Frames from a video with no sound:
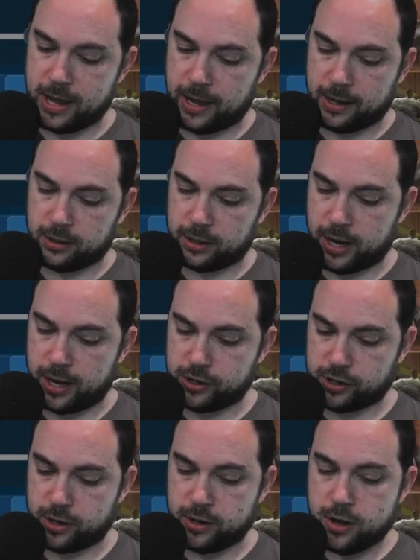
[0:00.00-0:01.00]

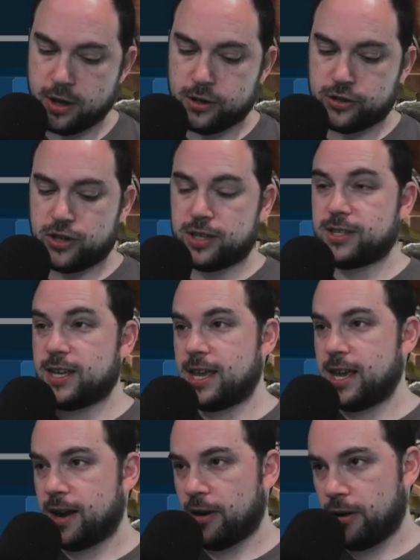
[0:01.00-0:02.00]
inclination. So you can see
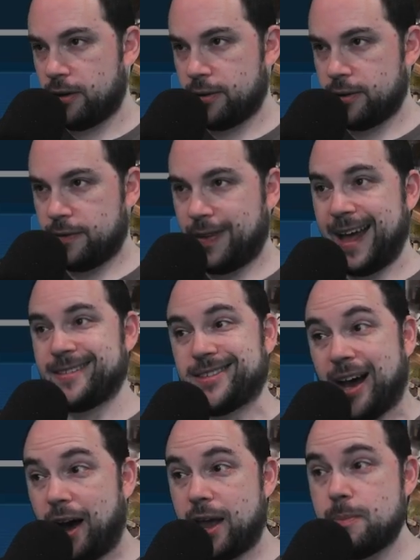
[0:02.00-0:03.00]
here that
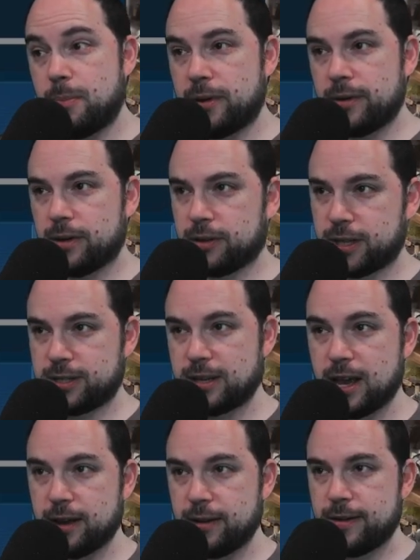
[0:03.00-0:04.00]
type
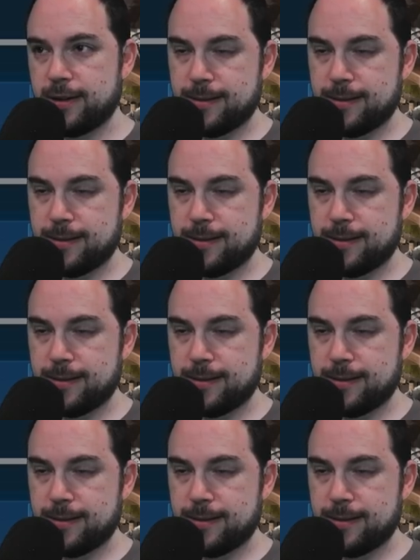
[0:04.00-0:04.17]
listing,